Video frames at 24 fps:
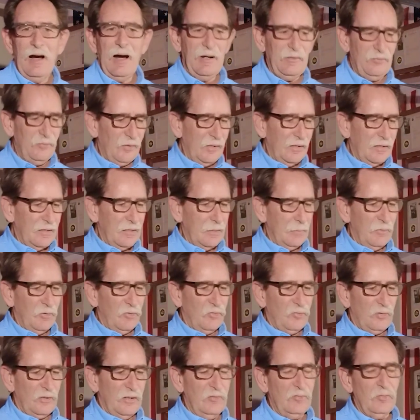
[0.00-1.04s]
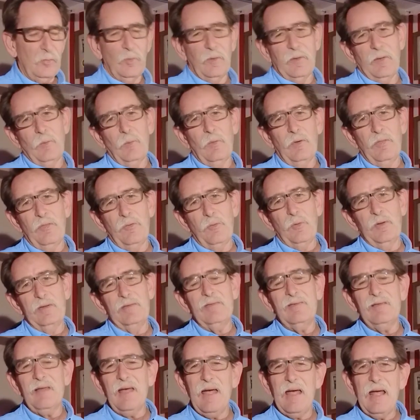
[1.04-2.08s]
I saw a demonstration where they went
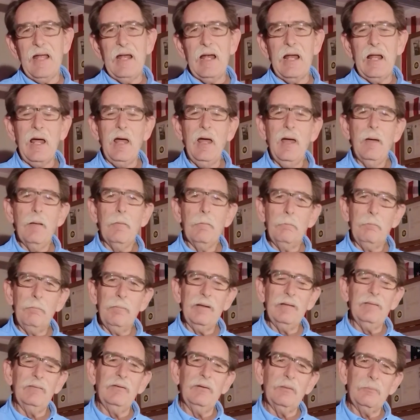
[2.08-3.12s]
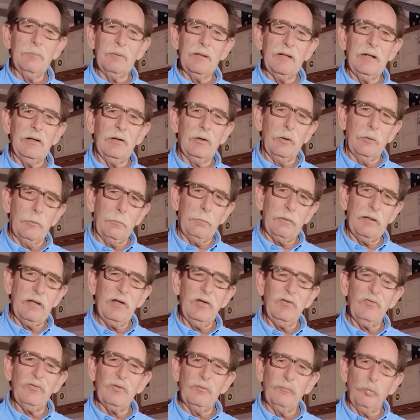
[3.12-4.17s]
through a ten millimeter
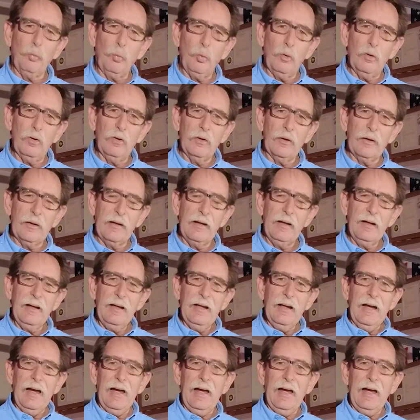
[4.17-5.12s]
piece of wood,